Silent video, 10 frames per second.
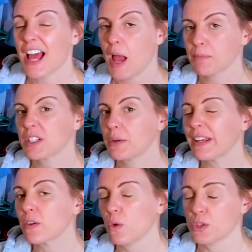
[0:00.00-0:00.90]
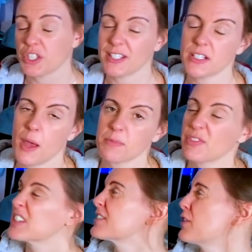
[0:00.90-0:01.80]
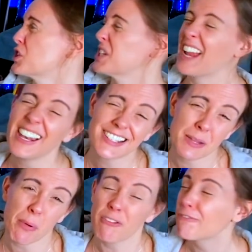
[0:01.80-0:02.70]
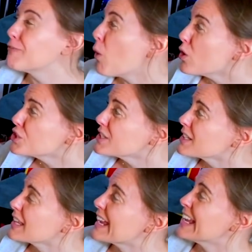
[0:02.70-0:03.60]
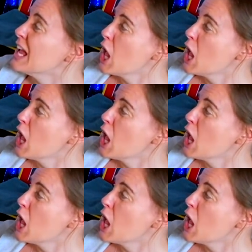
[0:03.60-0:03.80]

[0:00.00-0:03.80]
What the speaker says: absolutely gorgeous in terms of its functionality, but unfortunately